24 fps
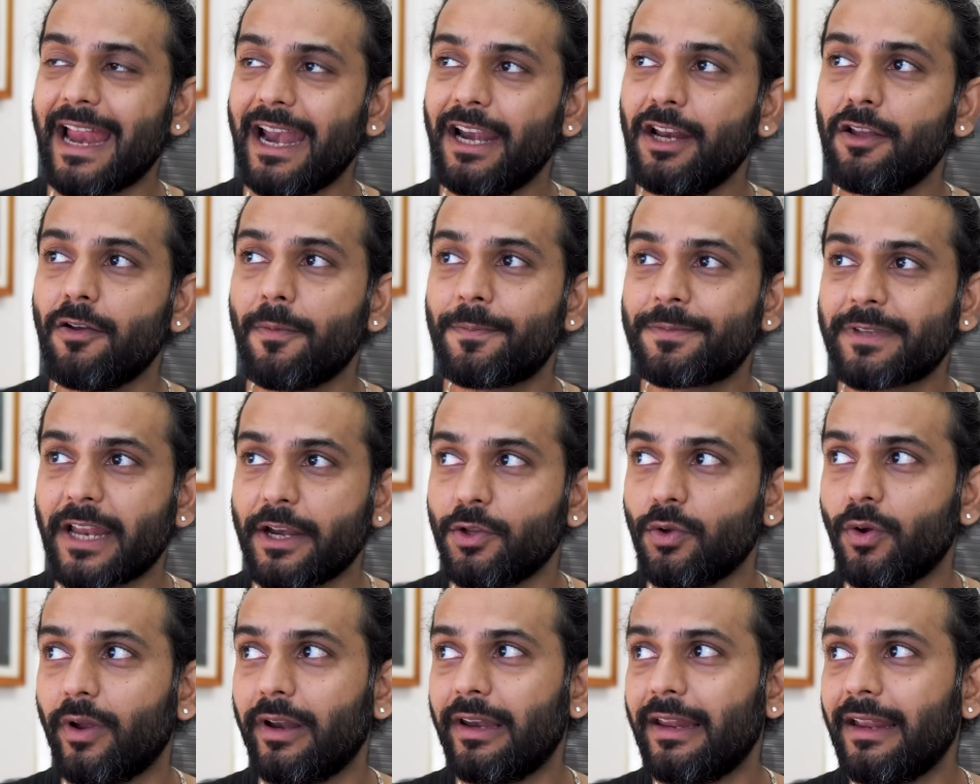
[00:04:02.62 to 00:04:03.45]
add your website
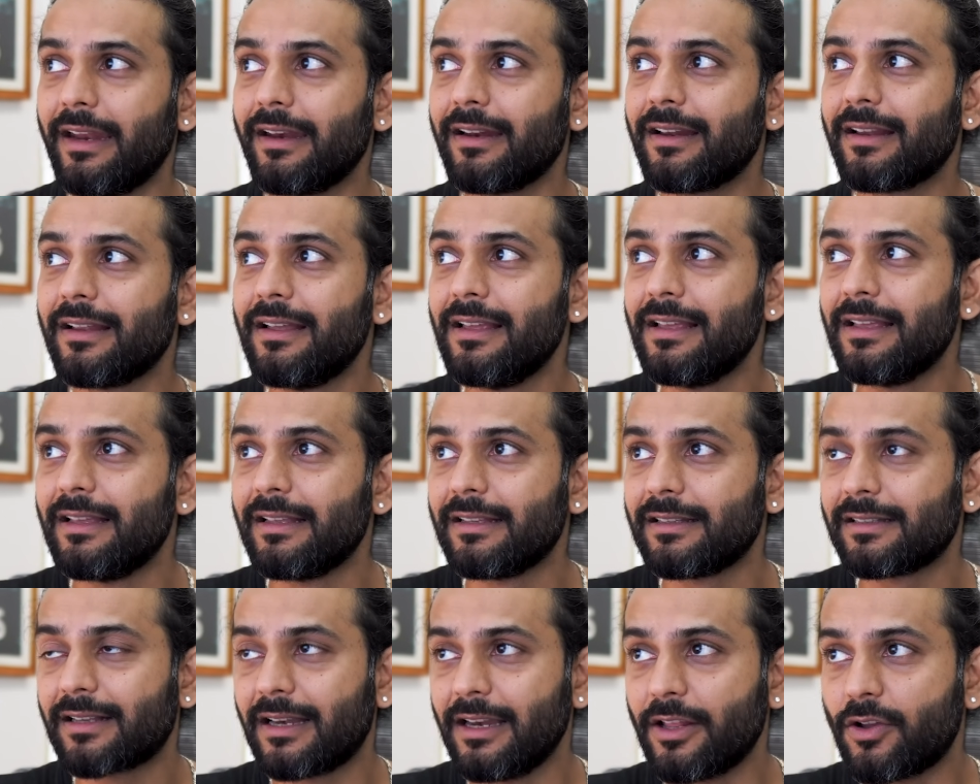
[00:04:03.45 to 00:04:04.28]
URL here.
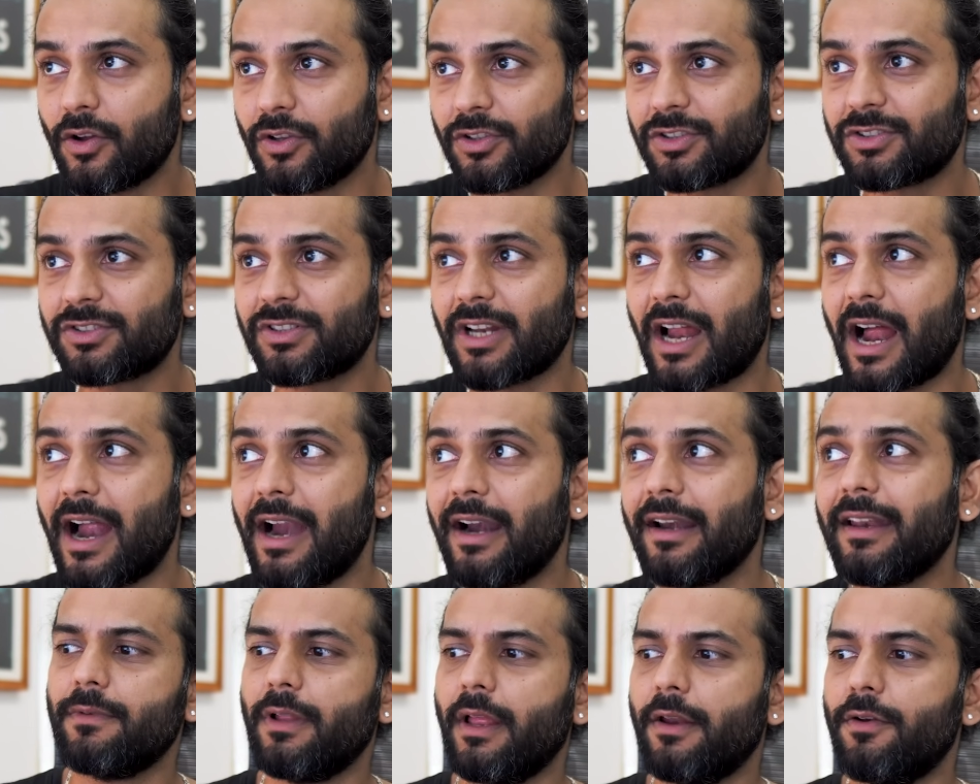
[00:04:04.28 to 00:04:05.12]
Click on
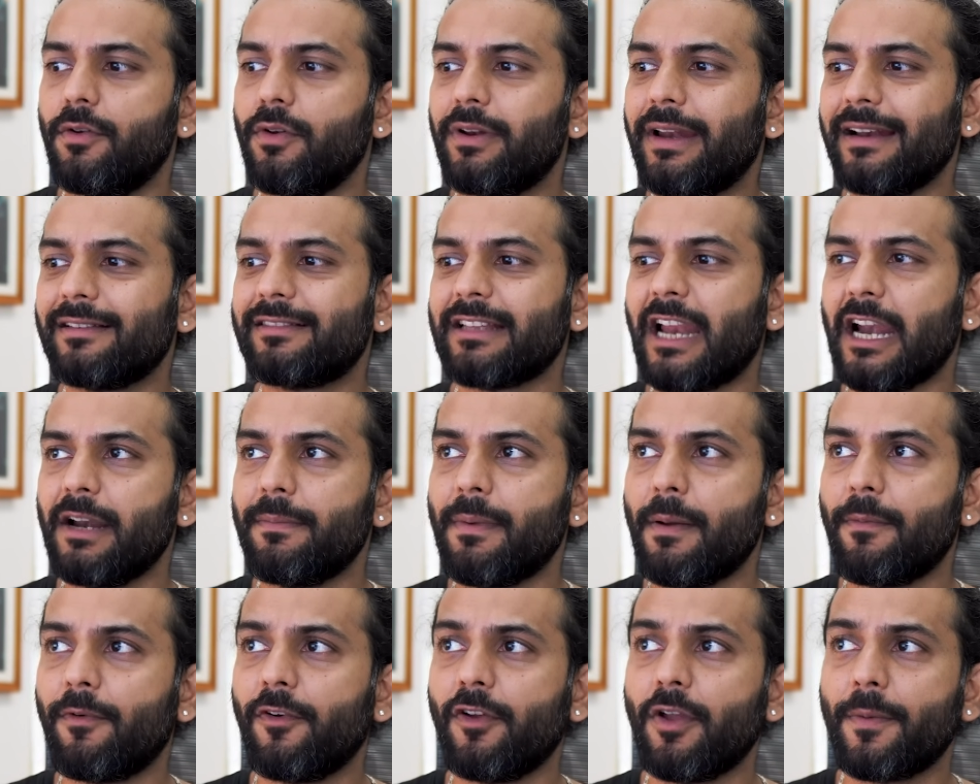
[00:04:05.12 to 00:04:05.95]
start and you'll get
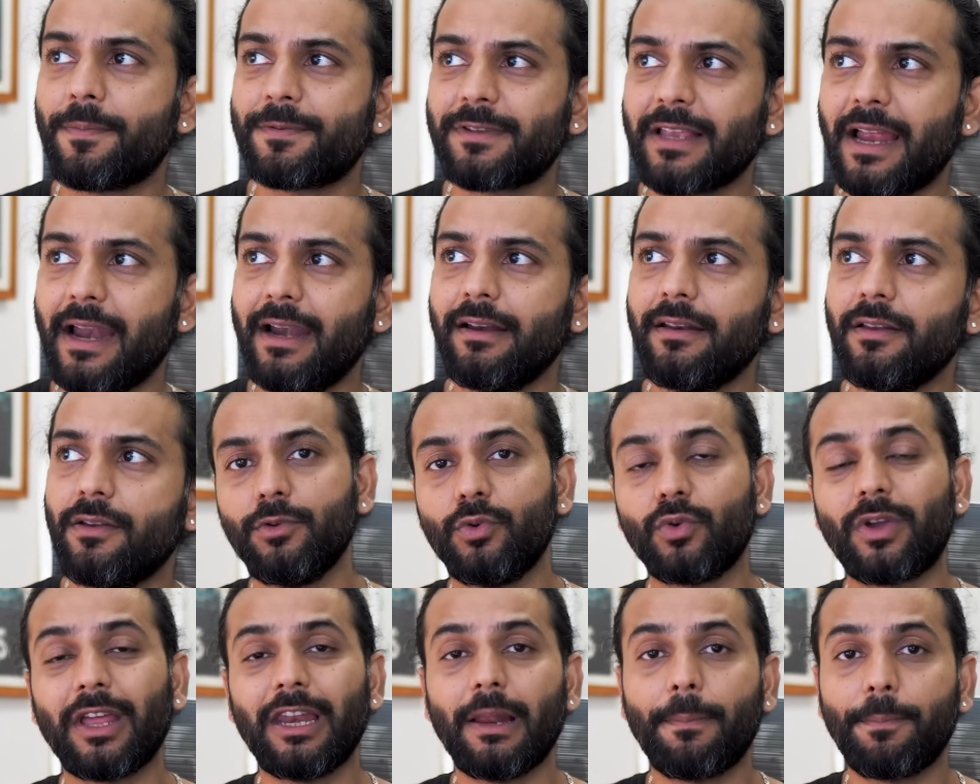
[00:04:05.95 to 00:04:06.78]
sitemap of your website.
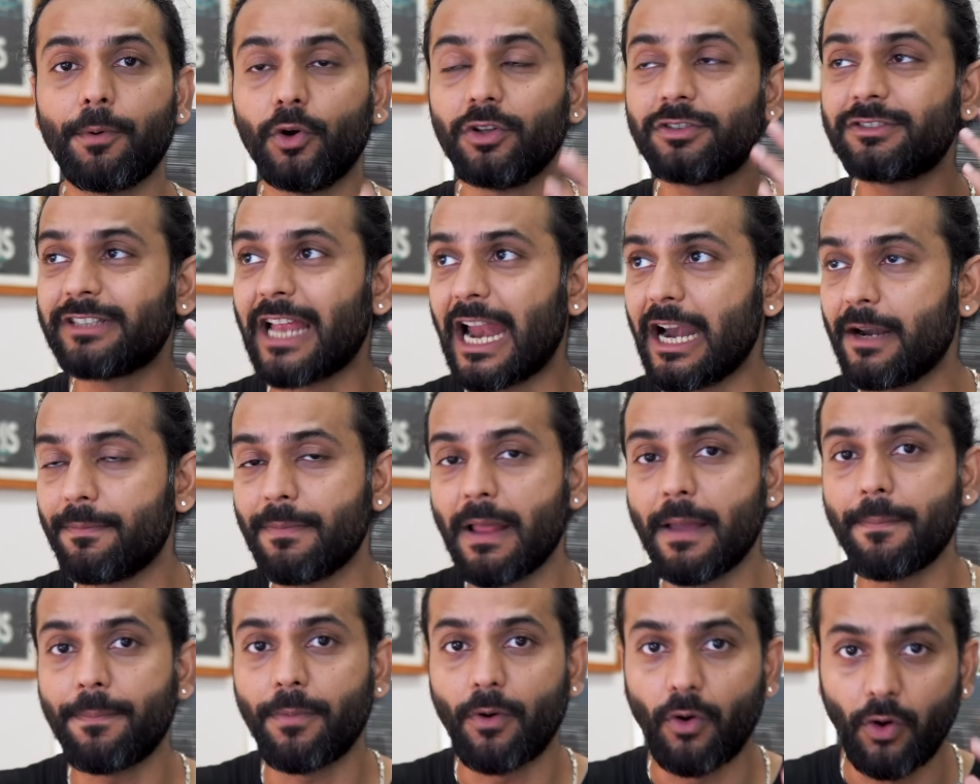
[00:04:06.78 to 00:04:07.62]
You can upload
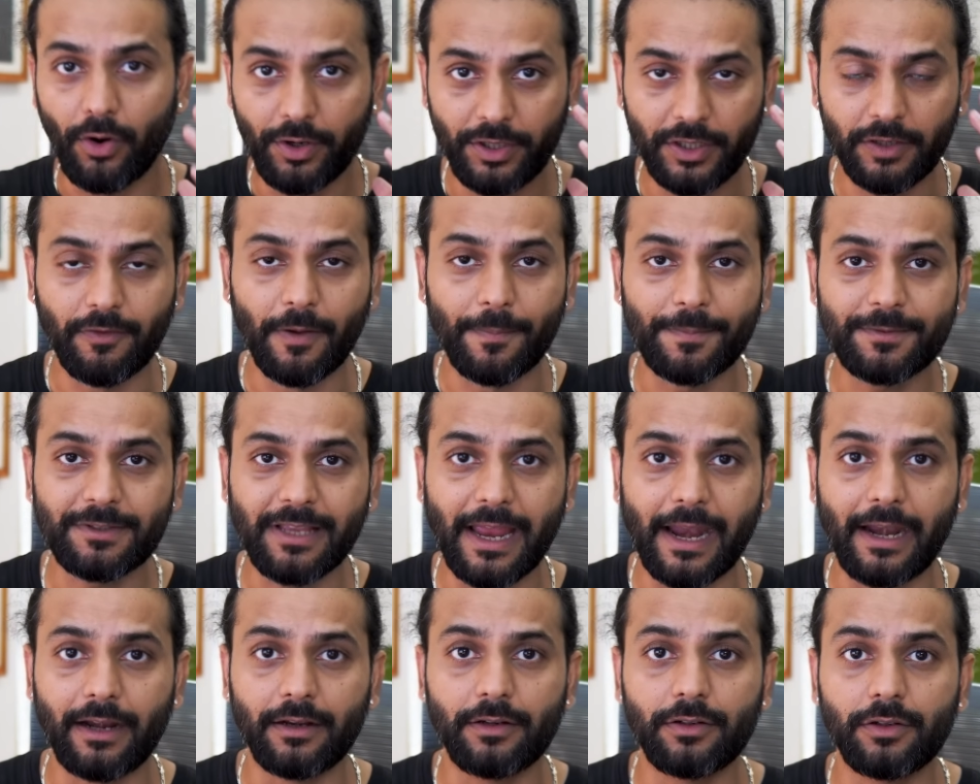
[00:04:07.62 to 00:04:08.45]
sitemap on your
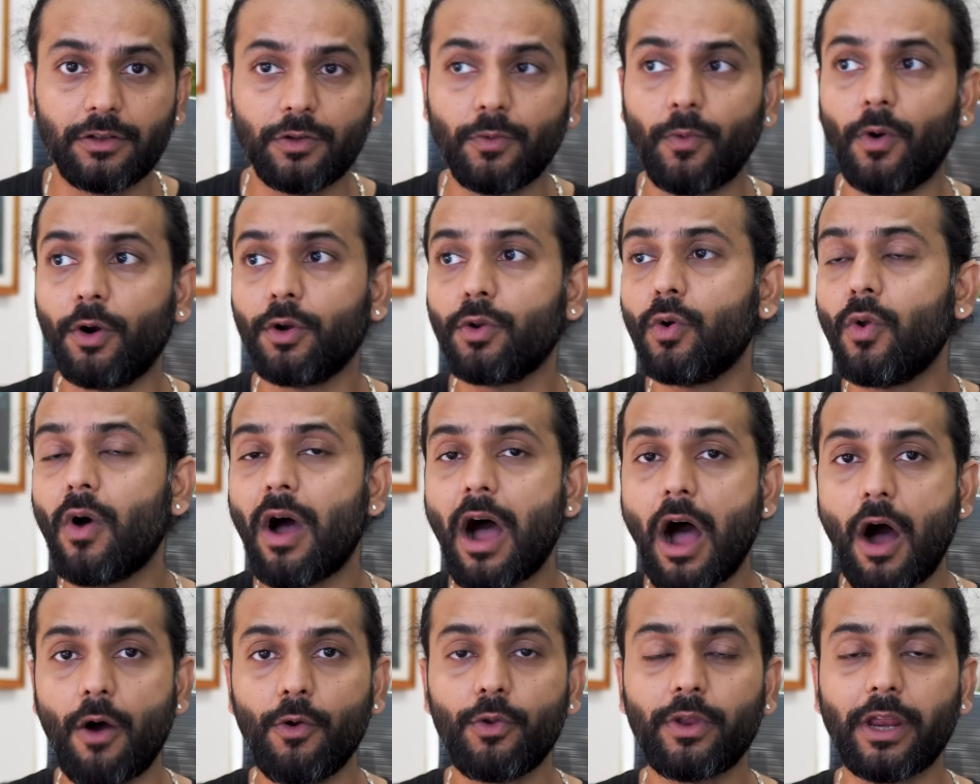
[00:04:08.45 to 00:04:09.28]
website. You want to know
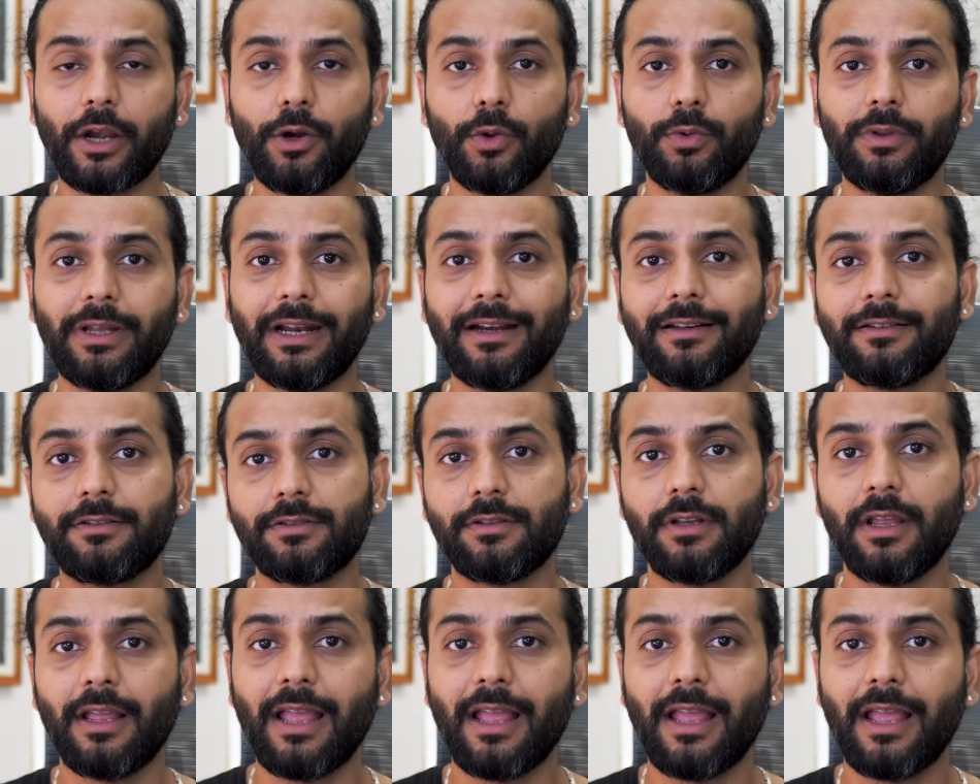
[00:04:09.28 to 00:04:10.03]
how you can do that?